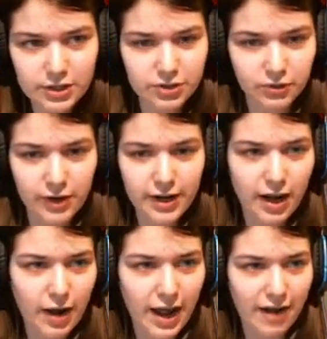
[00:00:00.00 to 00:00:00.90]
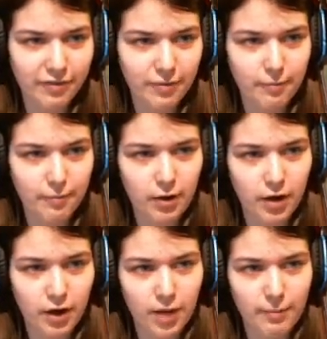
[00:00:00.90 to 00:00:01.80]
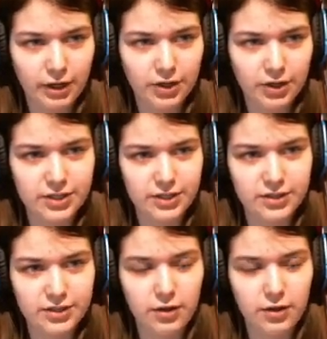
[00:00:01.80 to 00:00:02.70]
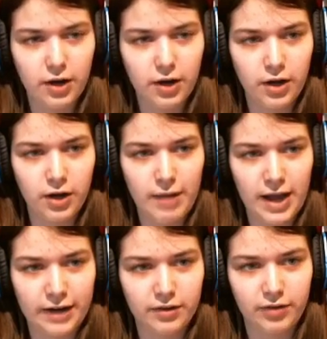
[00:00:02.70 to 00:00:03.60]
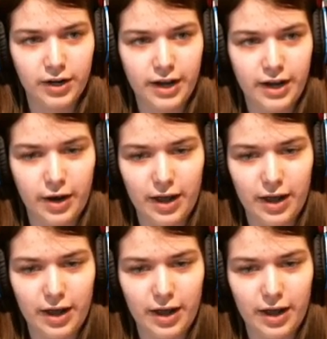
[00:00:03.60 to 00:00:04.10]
So right now I have my curses active right now.